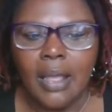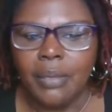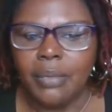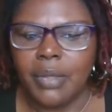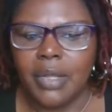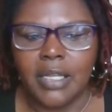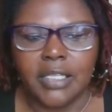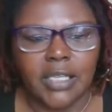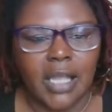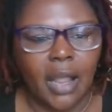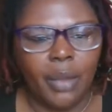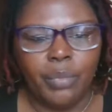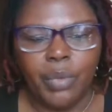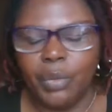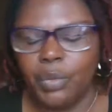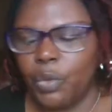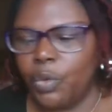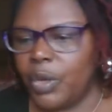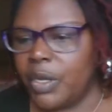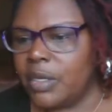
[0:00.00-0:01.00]
Because I
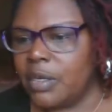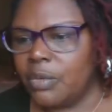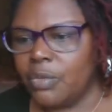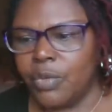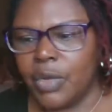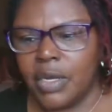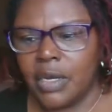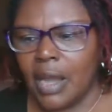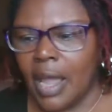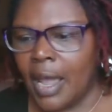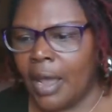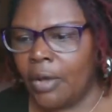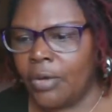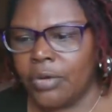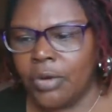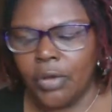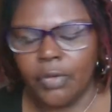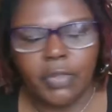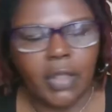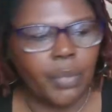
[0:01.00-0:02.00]
remember when, when I don't
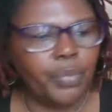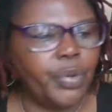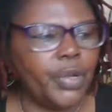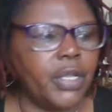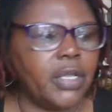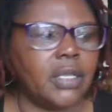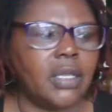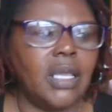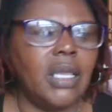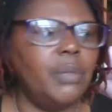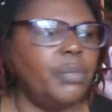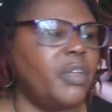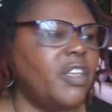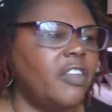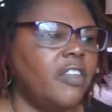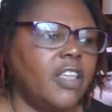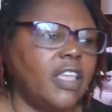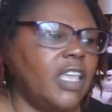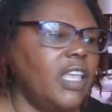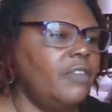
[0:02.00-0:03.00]
know if they put Kiva,
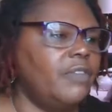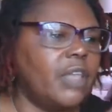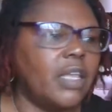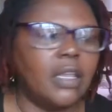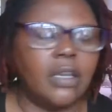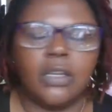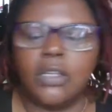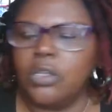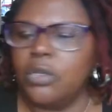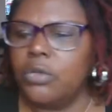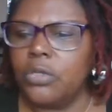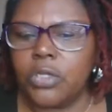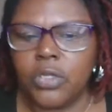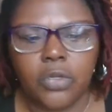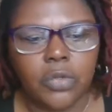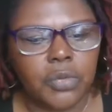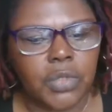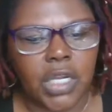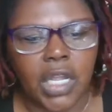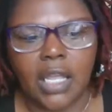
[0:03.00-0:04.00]
Kiva in the
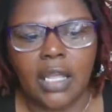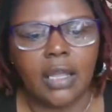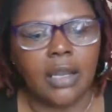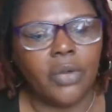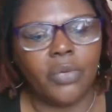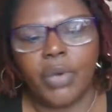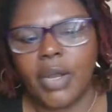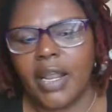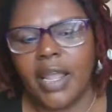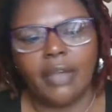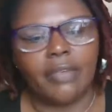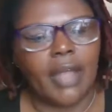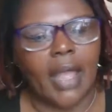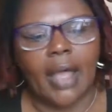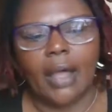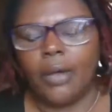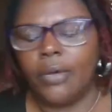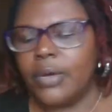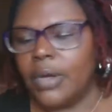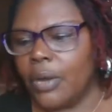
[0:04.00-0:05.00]
YouTube jail or whatever,
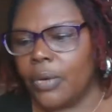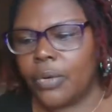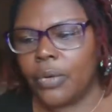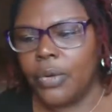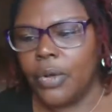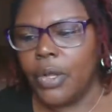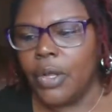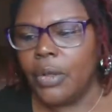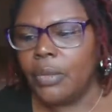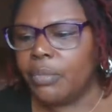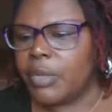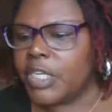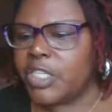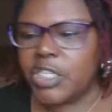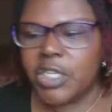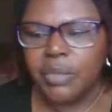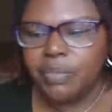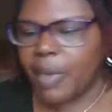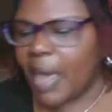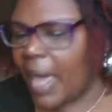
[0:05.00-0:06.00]
I don't know, but
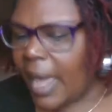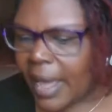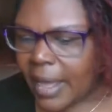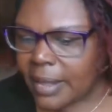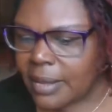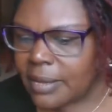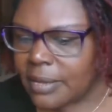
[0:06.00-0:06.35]
she back